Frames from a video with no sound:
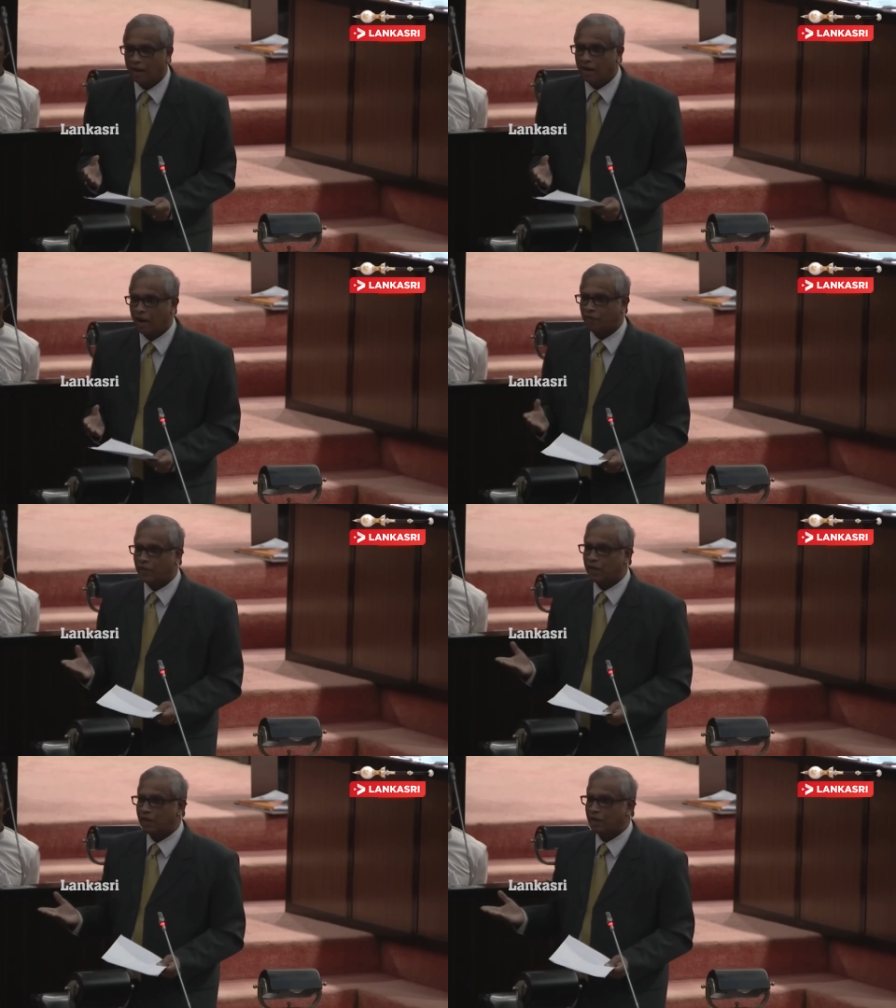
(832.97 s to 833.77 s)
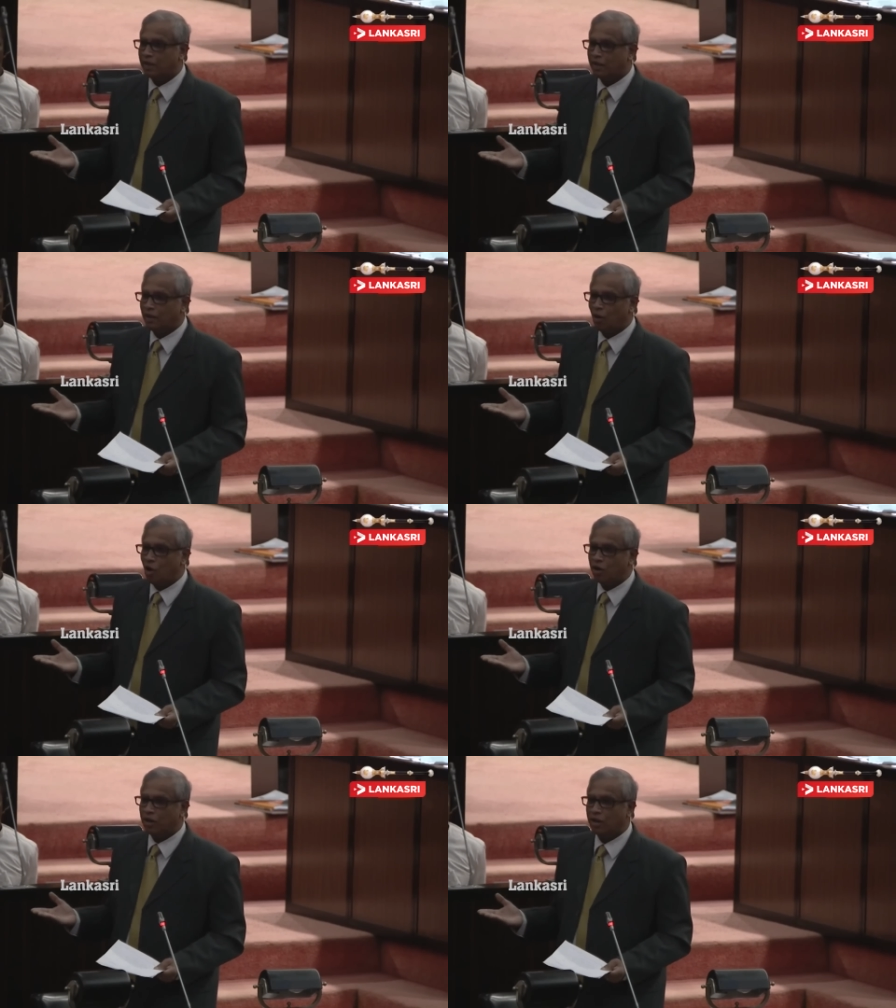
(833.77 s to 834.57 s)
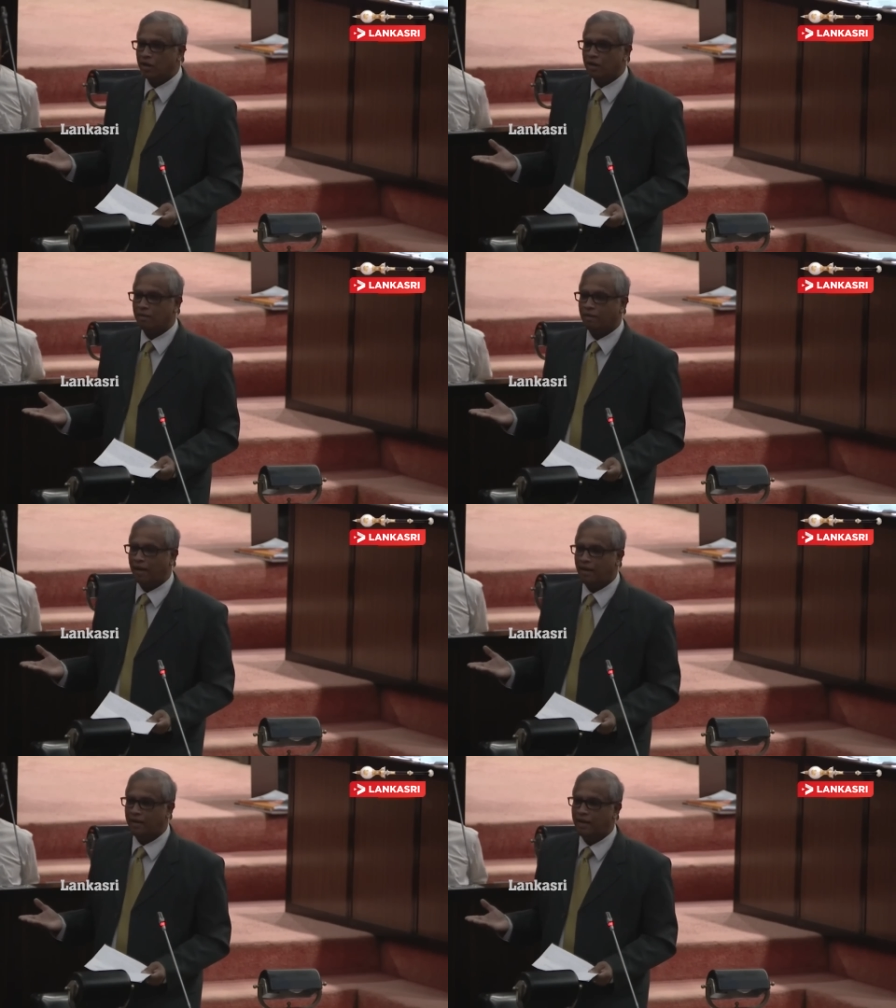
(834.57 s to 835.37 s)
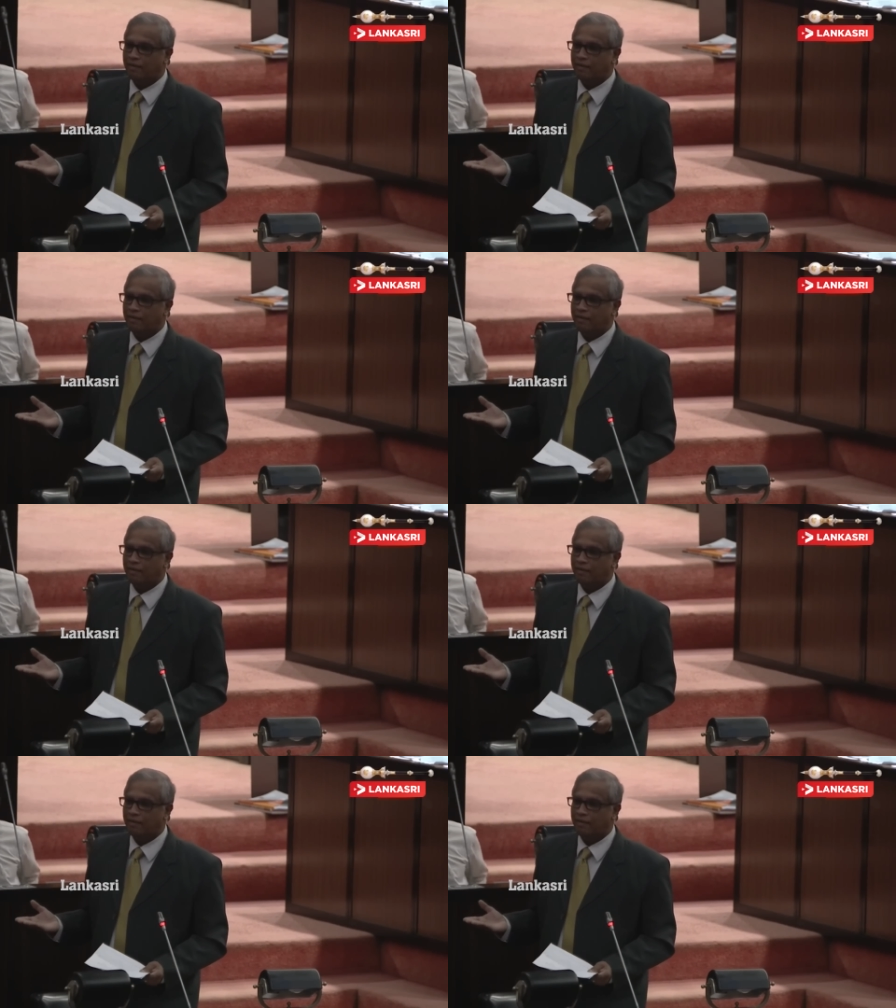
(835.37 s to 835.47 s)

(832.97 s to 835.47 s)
And after a long trial,